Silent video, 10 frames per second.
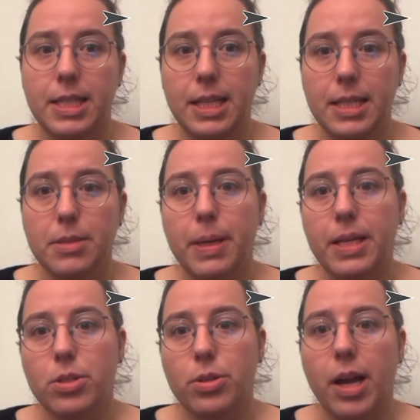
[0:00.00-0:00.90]
is
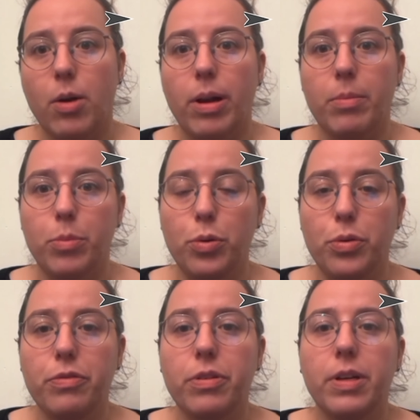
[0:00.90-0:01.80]
based on how I
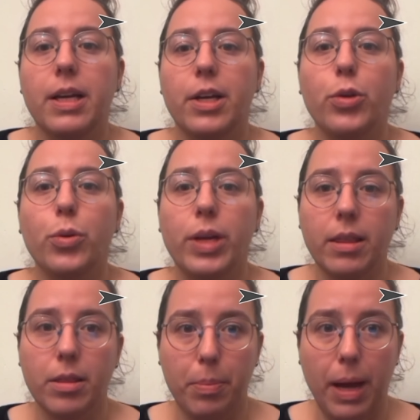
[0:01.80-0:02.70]
move, you
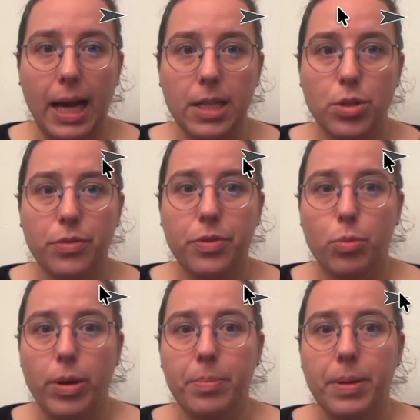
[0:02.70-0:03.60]
get the part of the
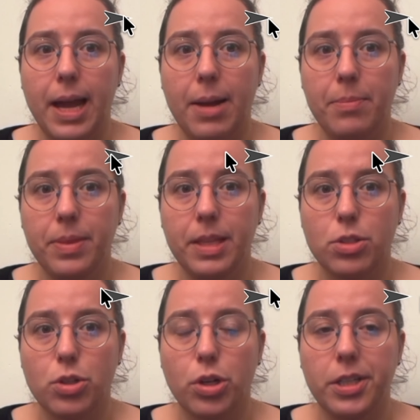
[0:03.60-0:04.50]
webcam that's
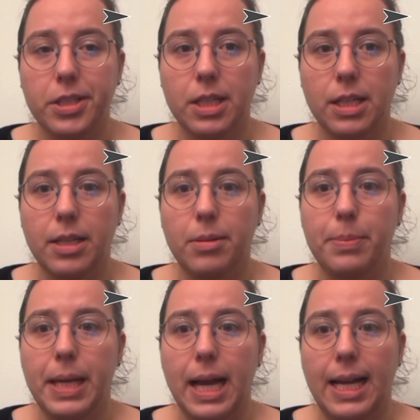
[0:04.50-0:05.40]
currently
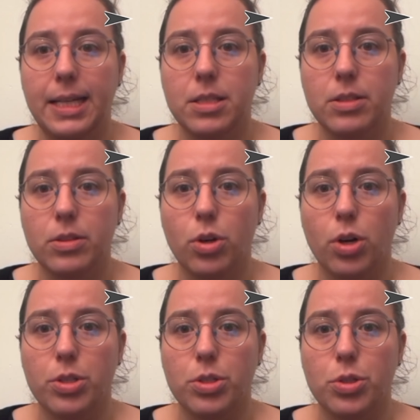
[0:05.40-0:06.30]
behind the
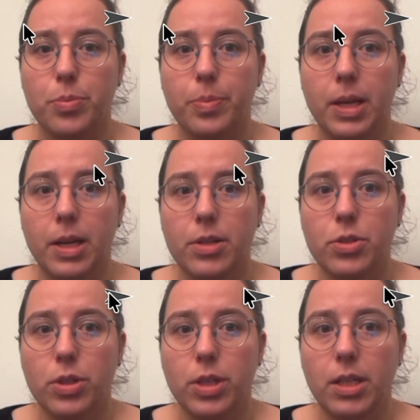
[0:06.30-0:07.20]
costume.
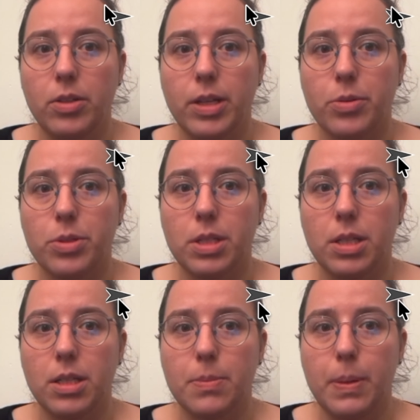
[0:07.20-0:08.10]
So here you now see
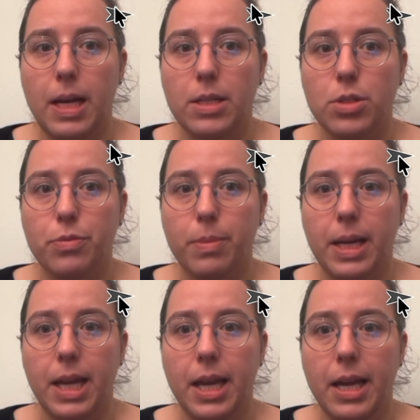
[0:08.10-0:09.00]
it's part of my
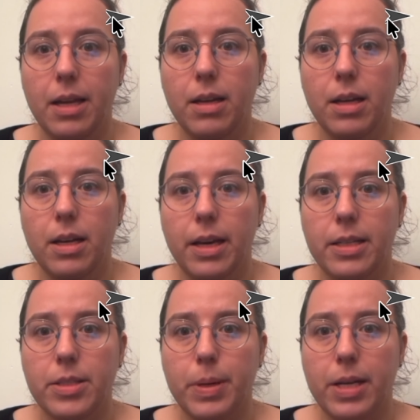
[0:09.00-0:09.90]
hair and
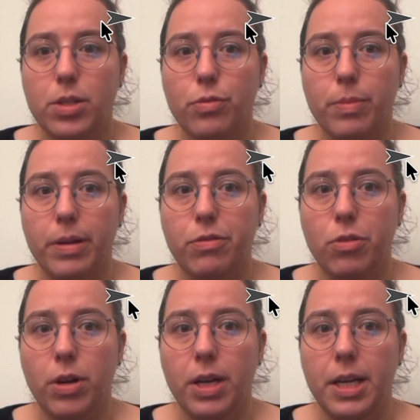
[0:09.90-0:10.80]
it's part of my
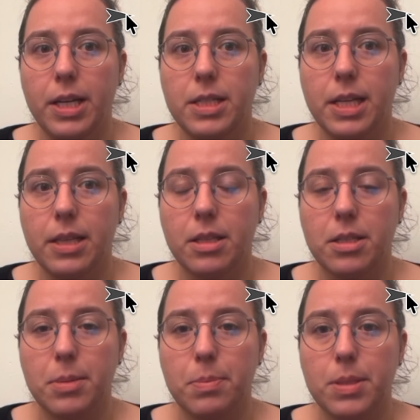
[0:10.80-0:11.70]
forehead and the
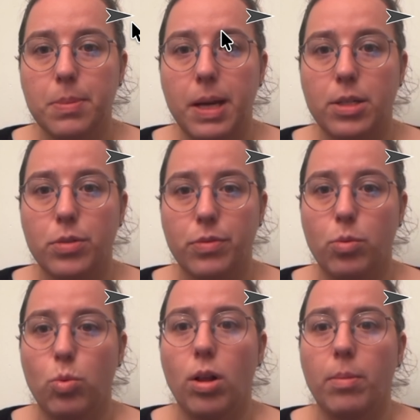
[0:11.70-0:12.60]
tip is part of the
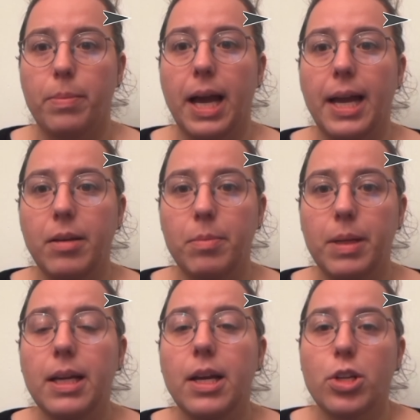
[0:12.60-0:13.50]
wall behind
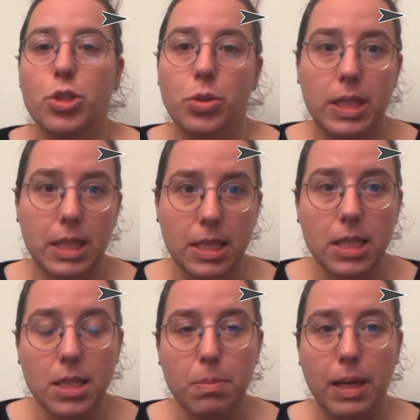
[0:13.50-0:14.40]
me. So you can
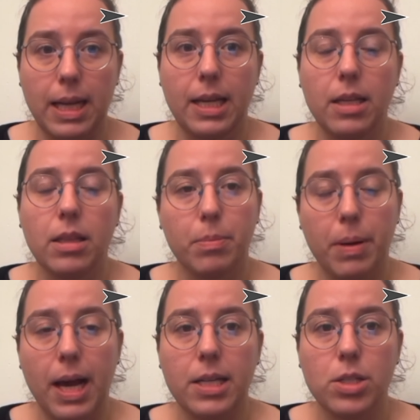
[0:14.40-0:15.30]
display the
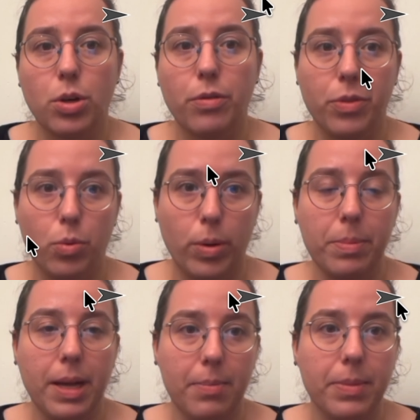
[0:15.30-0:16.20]
part of the
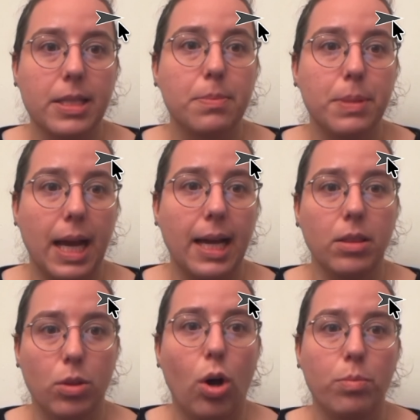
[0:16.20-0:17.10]
webcam that's behind
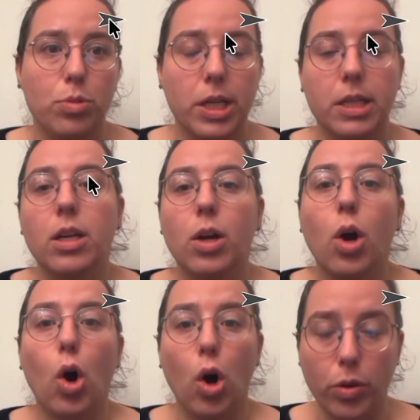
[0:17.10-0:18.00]
the object
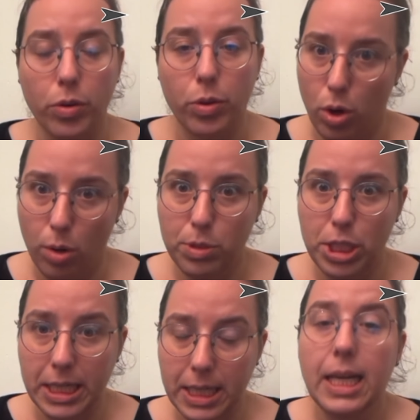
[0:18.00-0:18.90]
on the
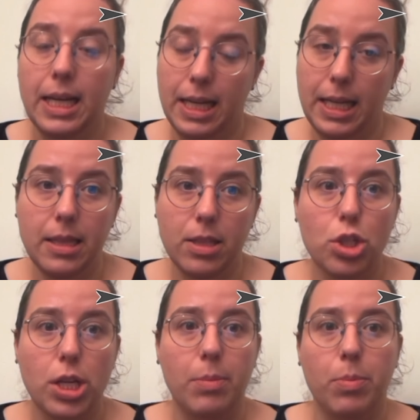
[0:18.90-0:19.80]
object in the
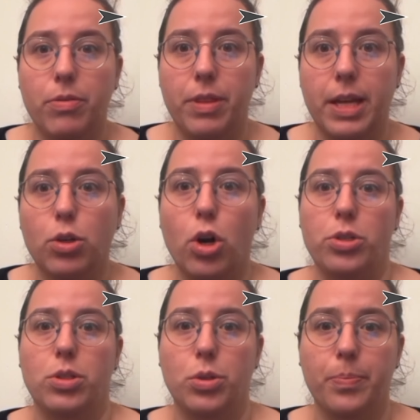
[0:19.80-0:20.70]
shape of that
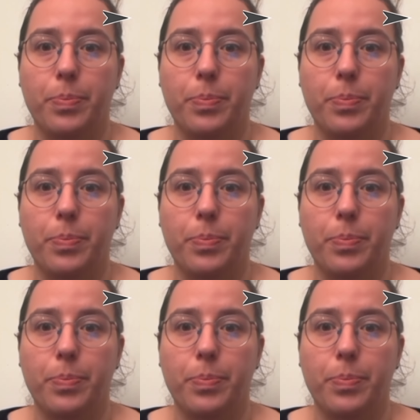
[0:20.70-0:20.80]
costume.